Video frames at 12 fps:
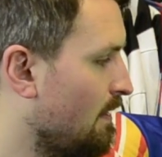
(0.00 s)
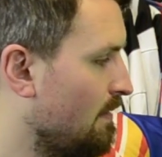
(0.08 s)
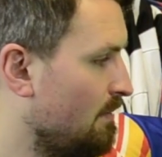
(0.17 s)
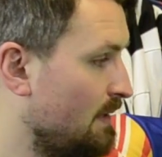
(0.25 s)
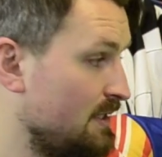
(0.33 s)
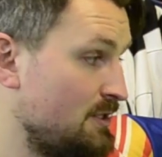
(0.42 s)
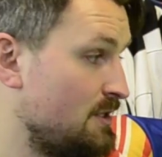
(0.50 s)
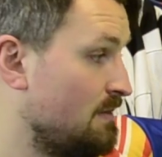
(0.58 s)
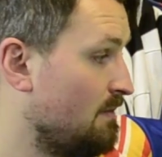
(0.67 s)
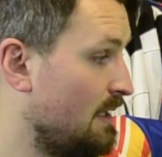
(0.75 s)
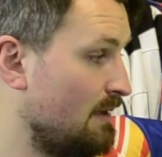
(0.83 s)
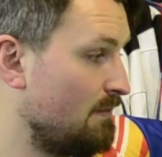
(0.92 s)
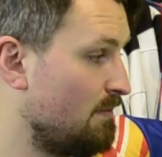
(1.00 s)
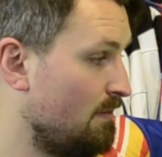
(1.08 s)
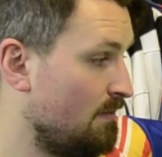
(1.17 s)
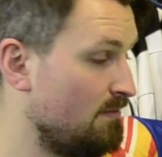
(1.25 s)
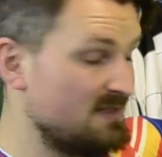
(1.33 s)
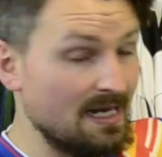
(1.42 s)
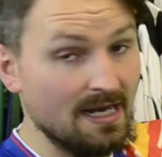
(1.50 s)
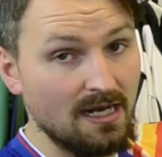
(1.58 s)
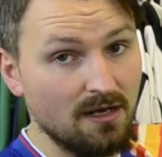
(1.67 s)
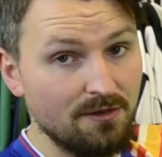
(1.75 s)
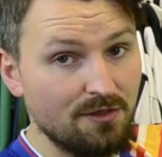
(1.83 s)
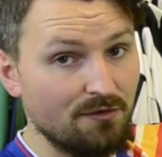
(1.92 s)
which, you know, sent
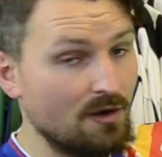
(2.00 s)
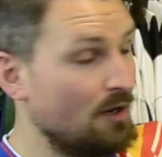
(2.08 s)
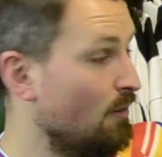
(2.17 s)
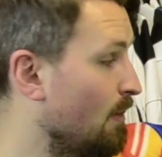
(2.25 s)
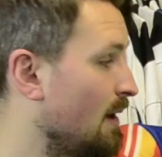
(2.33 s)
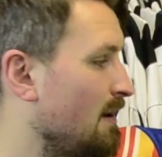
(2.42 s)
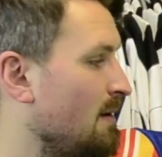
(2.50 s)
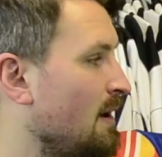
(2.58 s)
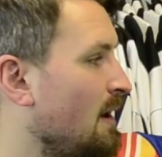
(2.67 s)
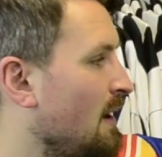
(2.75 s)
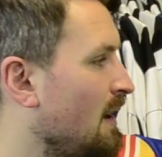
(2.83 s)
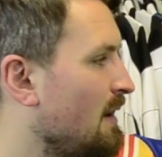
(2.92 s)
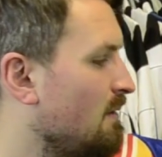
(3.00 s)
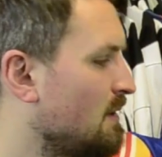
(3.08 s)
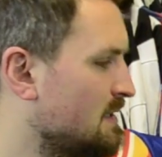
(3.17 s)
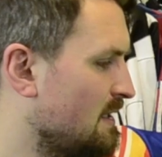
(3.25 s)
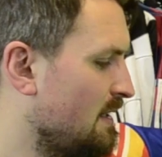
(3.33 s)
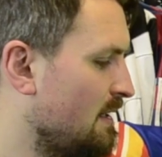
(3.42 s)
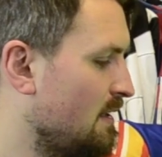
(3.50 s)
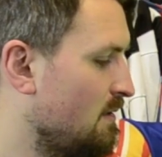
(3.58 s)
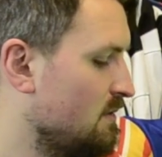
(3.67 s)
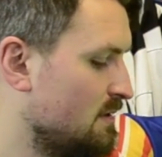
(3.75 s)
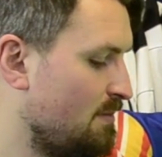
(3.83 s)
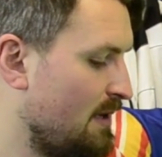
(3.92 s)
England through, but was a
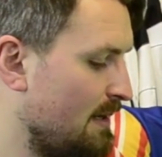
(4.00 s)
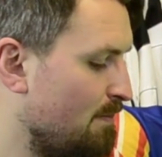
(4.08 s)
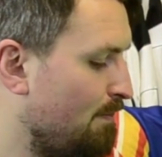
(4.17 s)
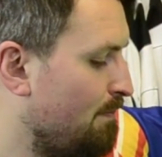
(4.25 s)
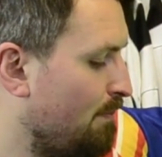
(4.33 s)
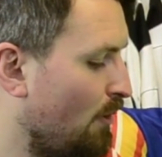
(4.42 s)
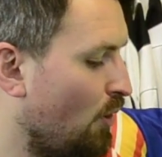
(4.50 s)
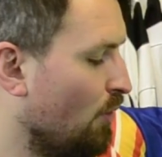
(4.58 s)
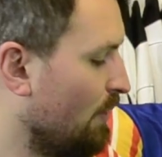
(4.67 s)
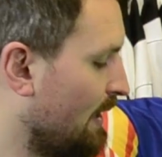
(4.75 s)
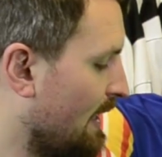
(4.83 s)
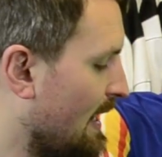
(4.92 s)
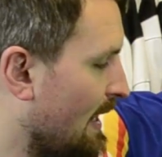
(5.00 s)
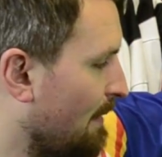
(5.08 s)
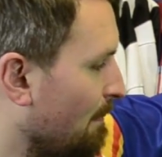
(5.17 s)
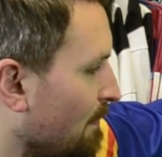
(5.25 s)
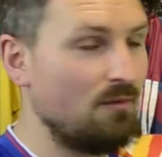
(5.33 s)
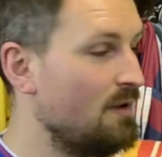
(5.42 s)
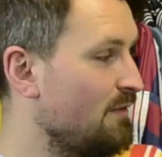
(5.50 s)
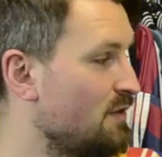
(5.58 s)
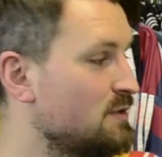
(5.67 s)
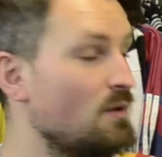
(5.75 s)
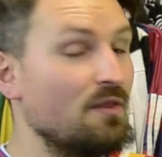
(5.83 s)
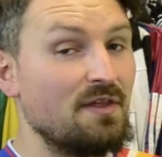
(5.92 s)
pretty boring game. If
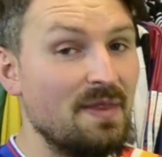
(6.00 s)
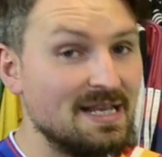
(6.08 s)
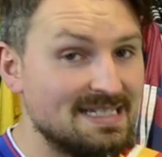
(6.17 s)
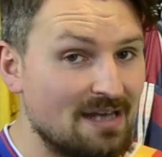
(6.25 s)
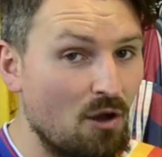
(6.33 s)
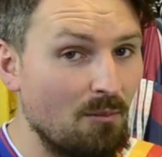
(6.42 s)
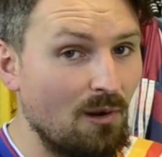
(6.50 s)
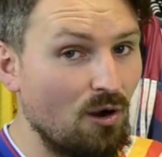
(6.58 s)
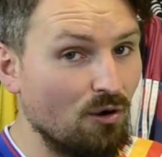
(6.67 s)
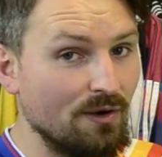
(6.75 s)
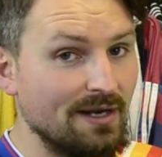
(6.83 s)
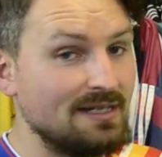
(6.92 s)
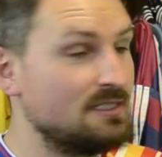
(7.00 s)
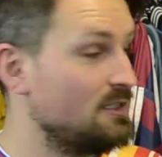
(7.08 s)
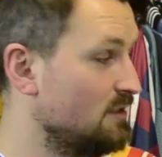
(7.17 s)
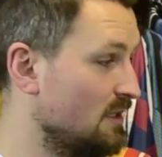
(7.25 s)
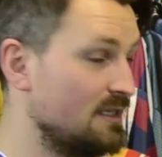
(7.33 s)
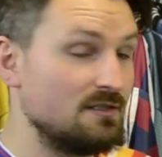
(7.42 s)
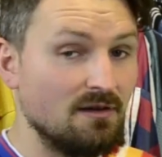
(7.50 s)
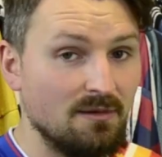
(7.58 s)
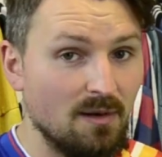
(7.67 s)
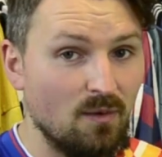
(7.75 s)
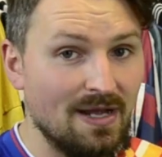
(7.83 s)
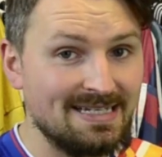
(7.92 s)
there's one thing that's not boring, it's usually
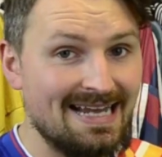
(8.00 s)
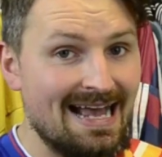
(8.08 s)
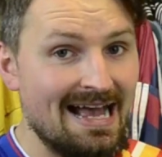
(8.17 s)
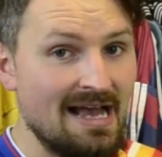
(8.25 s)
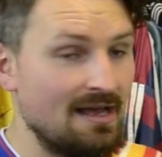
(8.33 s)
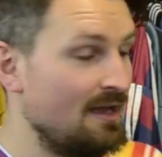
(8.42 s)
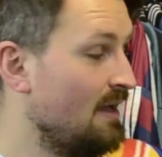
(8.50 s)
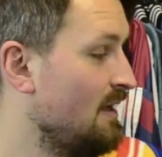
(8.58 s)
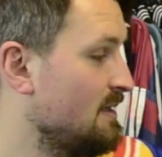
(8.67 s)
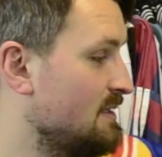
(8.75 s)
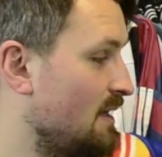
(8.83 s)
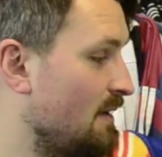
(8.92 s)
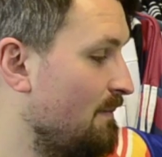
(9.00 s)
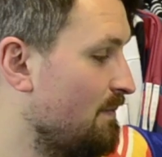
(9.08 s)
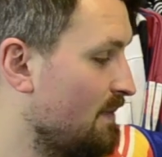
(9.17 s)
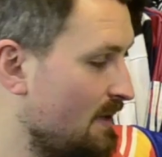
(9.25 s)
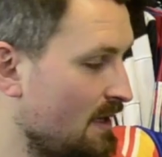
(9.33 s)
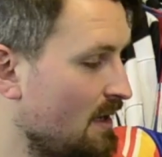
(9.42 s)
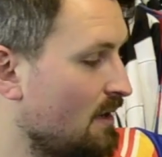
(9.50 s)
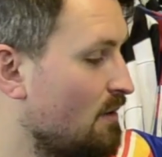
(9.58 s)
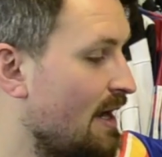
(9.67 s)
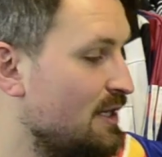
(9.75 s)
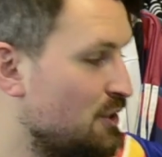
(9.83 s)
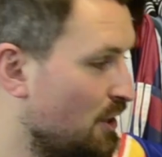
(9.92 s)
Taribo West's hair. So,
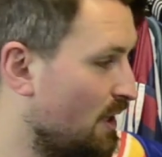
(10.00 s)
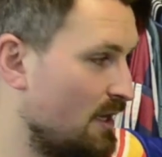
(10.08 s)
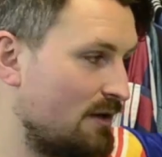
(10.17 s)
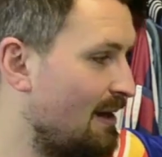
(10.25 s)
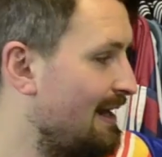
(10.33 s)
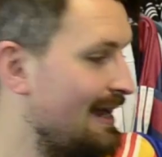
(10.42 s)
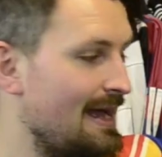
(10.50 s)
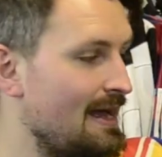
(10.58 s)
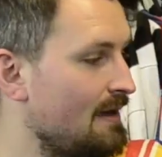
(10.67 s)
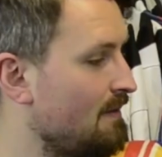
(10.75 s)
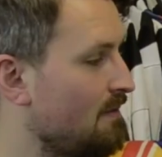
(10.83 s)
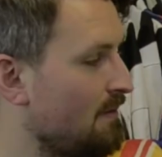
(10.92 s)
great shirt, great hair.